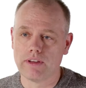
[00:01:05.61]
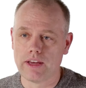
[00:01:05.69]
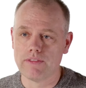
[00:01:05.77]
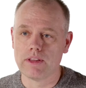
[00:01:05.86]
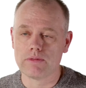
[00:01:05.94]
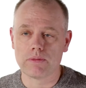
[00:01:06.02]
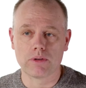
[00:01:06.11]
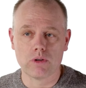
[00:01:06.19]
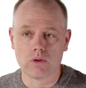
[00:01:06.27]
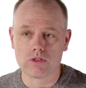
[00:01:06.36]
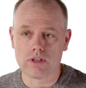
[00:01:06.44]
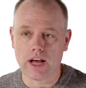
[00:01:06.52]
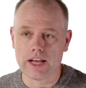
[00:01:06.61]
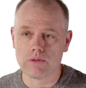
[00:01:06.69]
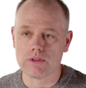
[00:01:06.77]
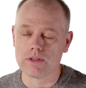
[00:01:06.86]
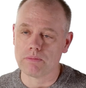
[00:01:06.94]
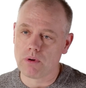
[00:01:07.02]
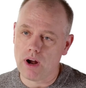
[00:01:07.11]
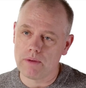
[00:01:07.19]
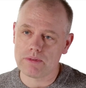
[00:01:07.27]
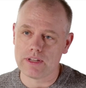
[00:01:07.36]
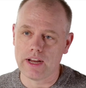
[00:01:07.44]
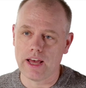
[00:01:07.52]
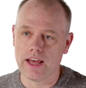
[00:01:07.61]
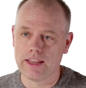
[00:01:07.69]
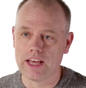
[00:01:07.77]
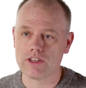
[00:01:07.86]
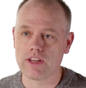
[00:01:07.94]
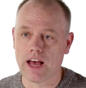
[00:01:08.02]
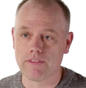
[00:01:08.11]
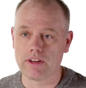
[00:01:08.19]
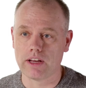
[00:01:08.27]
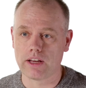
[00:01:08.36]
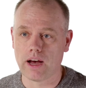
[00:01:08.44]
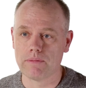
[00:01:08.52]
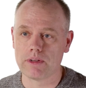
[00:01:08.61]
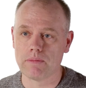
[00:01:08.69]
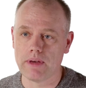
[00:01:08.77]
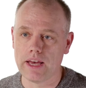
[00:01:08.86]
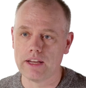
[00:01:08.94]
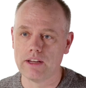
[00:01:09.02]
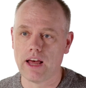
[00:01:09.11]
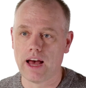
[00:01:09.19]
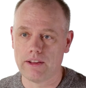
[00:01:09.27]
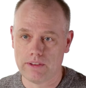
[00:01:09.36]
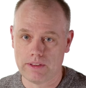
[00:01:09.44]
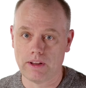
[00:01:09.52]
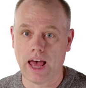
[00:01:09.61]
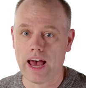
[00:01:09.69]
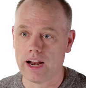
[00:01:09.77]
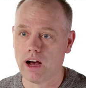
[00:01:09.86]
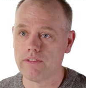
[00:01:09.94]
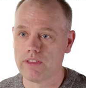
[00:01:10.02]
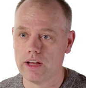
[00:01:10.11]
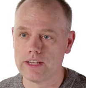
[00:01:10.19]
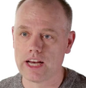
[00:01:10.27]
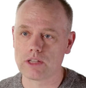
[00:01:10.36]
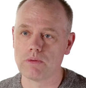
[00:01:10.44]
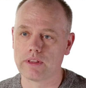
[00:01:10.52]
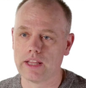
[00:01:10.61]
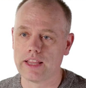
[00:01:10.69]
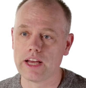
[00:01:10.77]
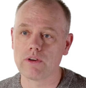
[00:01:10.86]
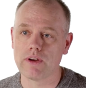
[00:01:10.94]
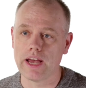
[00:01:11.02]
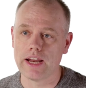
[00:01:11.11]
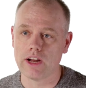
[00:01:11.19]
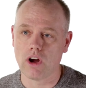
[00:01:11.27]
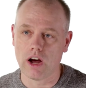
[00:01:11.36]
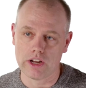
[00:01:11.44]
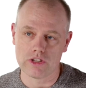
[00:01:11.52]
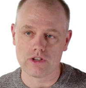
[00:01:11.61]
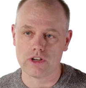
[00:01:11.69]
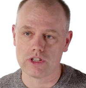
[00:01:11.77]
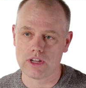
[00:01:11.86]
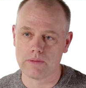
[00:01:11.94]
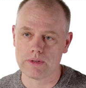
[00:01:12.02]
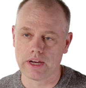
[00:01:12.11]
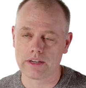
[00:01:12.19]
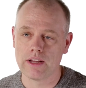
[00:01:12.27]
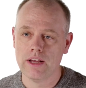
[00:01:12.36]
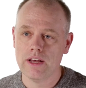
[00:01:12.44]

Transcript: given them some Google Slides with some prompts in it, and they have to come to me and hand off the textbook that they created on a certain subject.